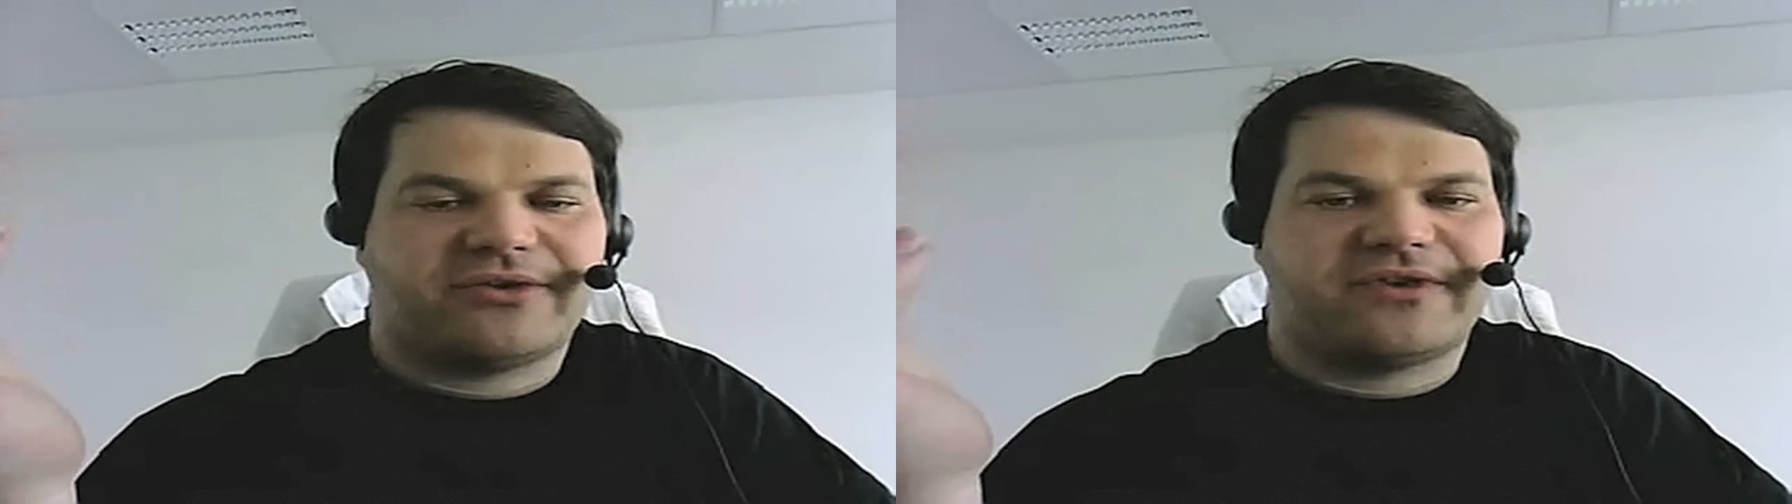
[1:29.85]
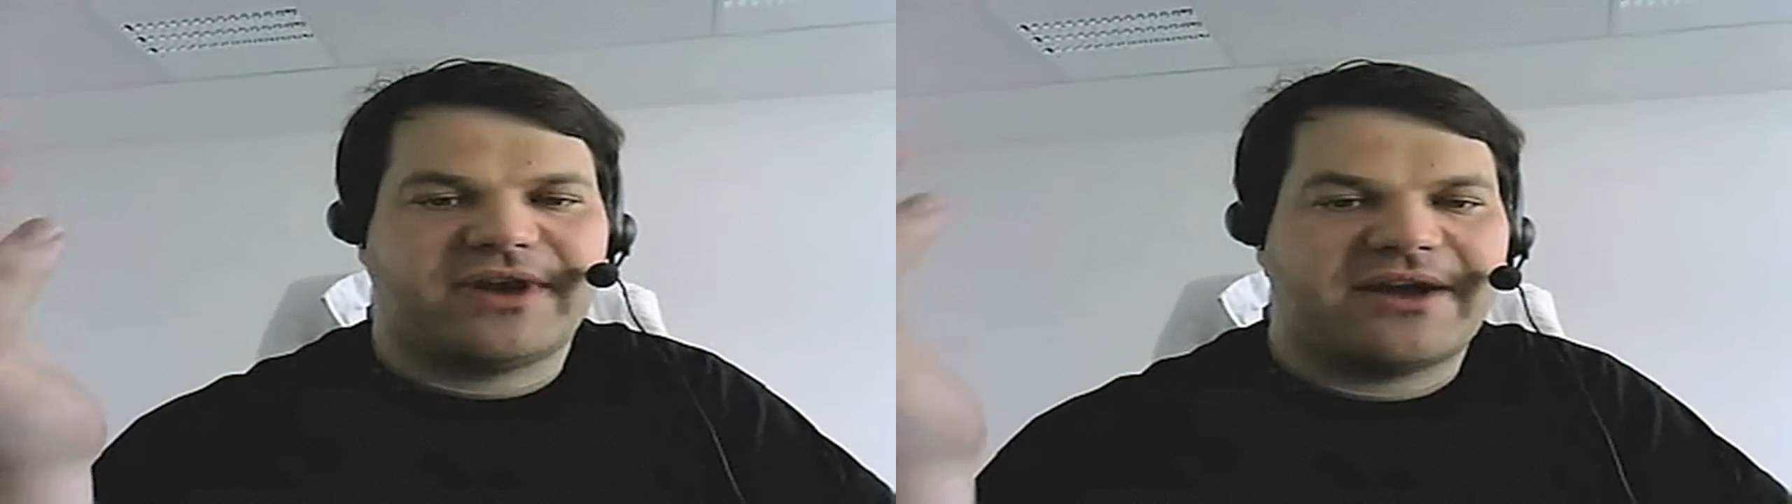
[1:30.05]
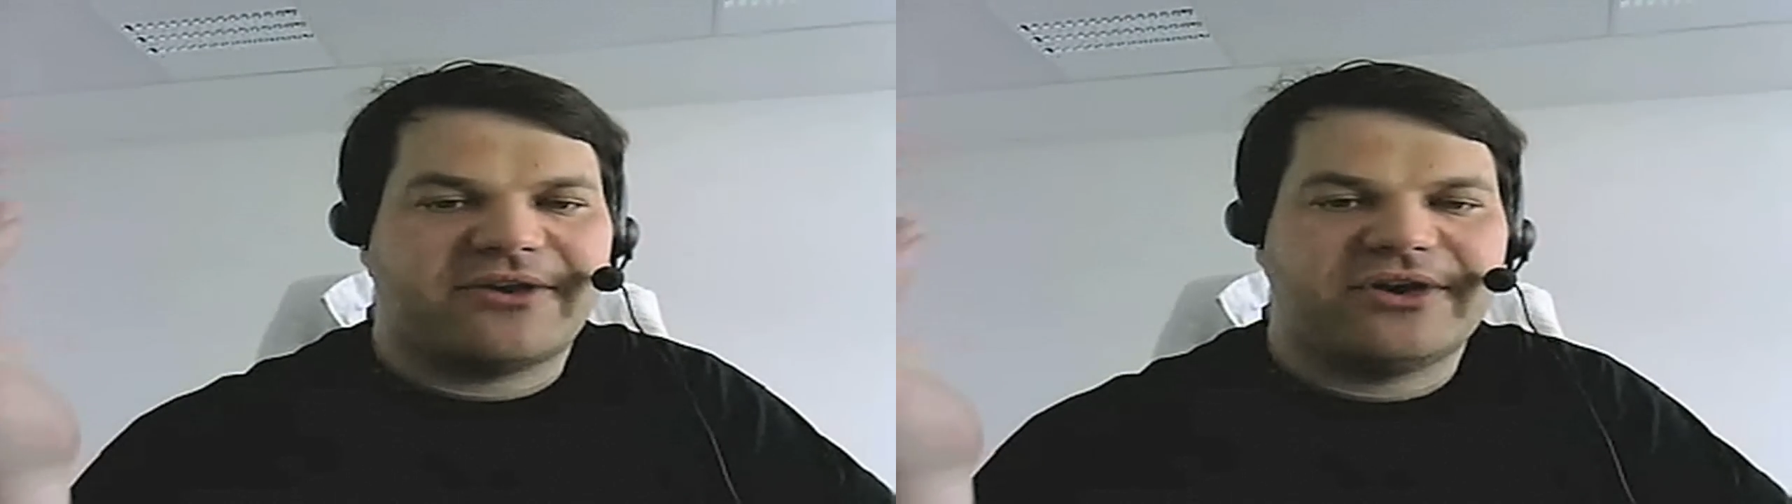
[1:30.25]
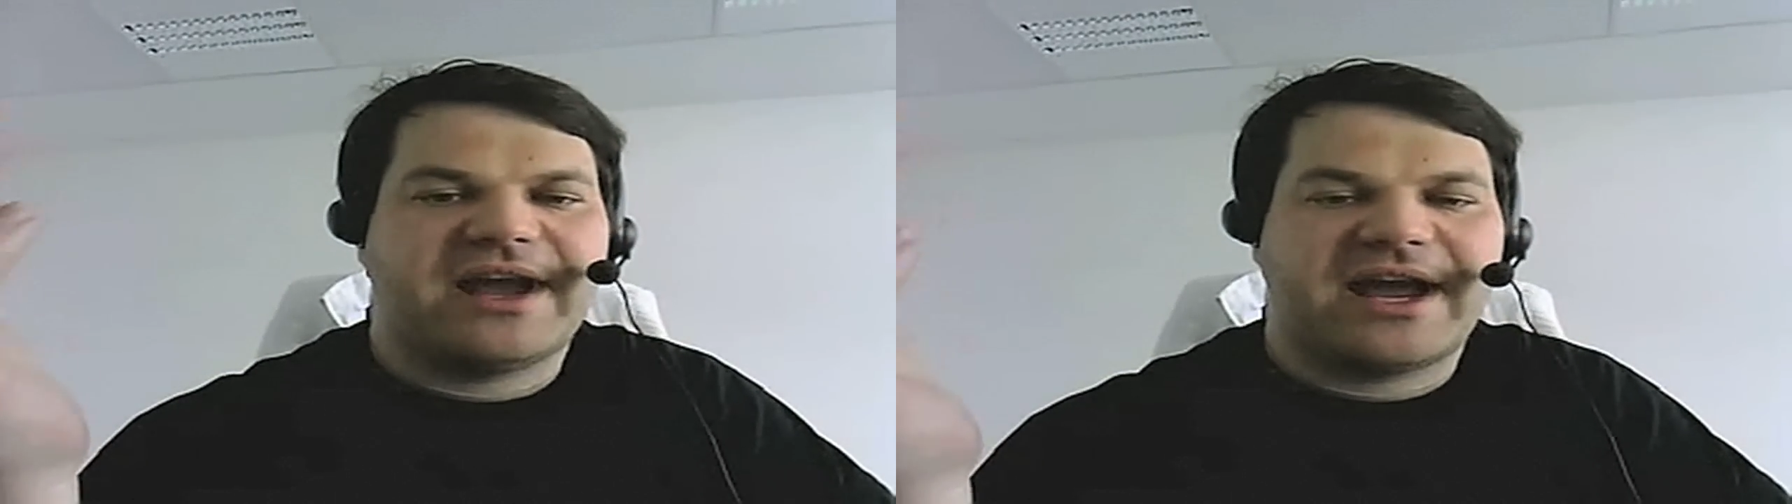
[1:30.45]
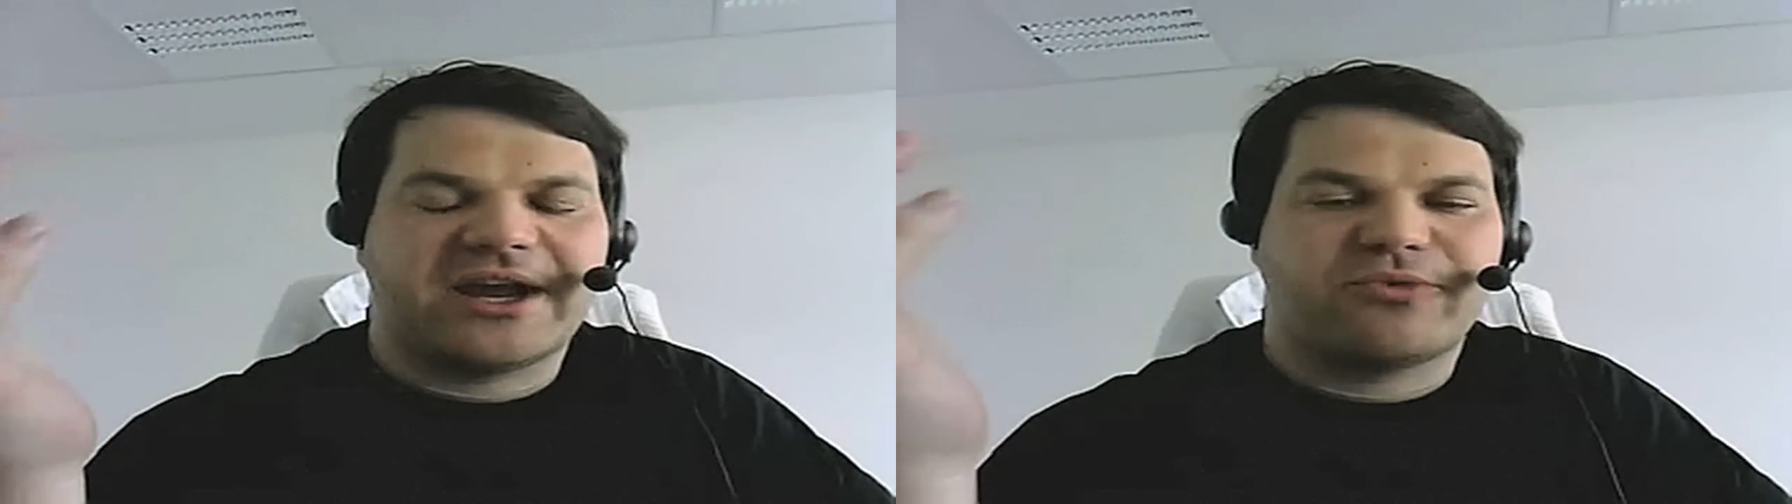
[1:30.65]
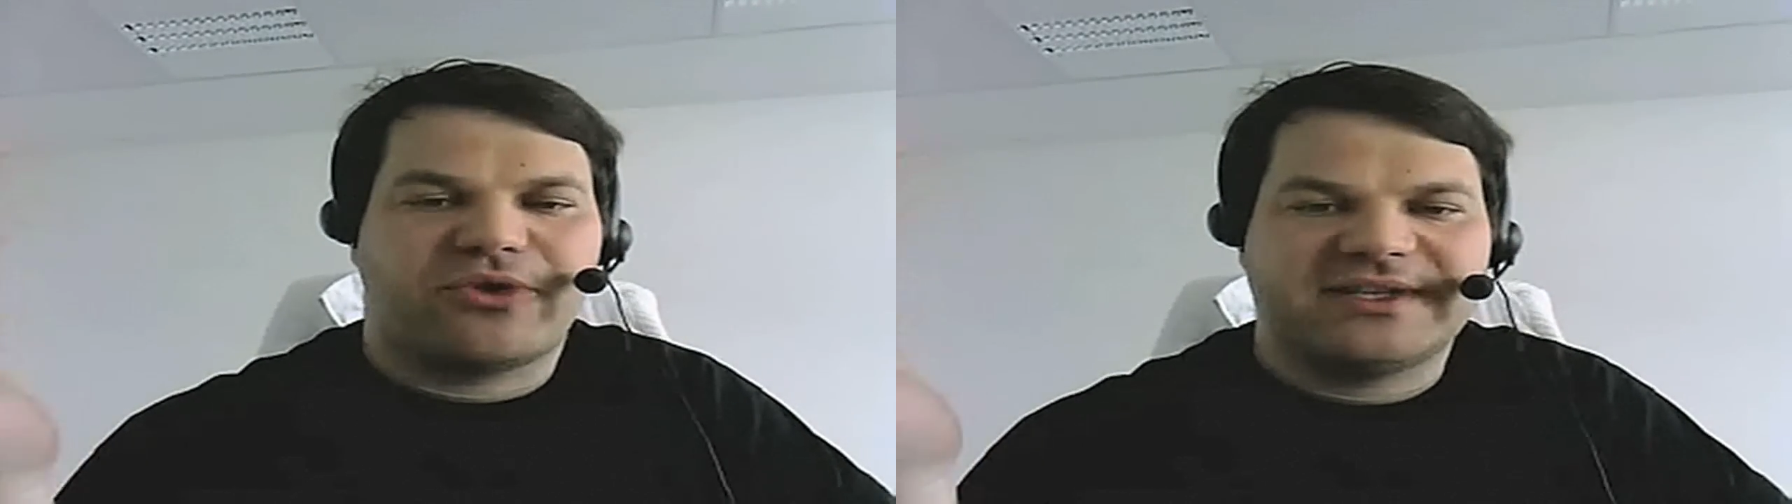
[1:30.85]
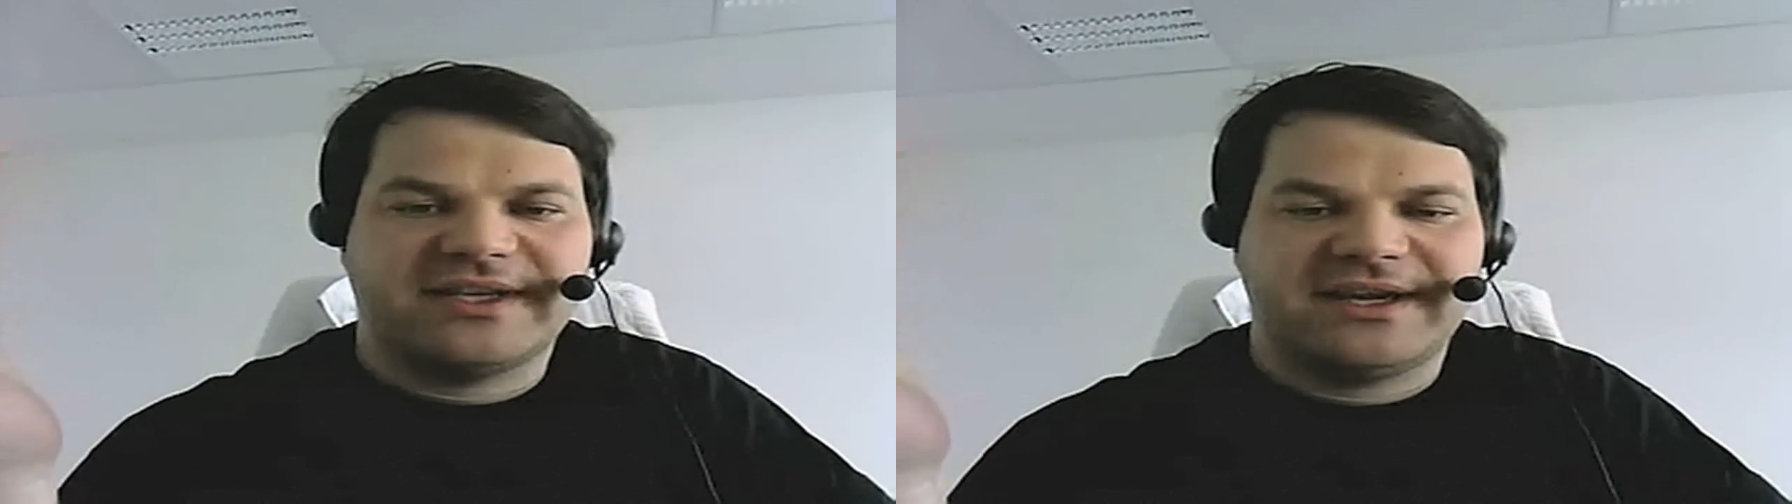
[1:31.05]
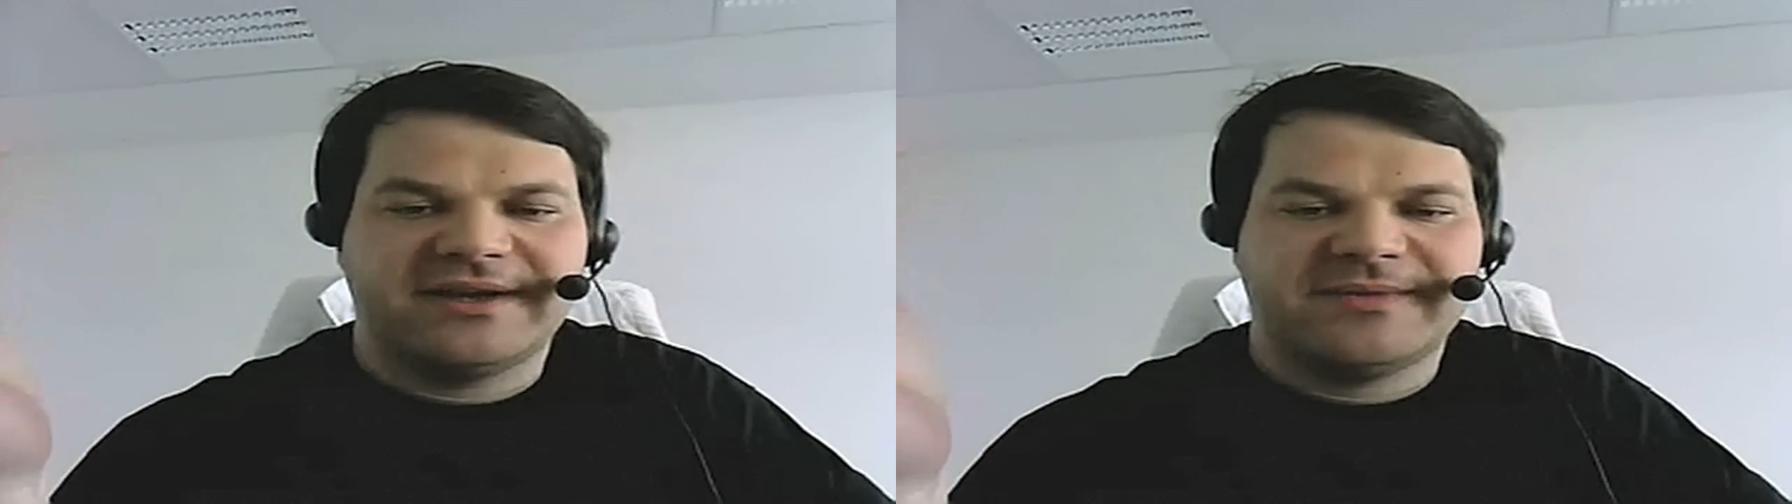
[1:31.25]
a really high quality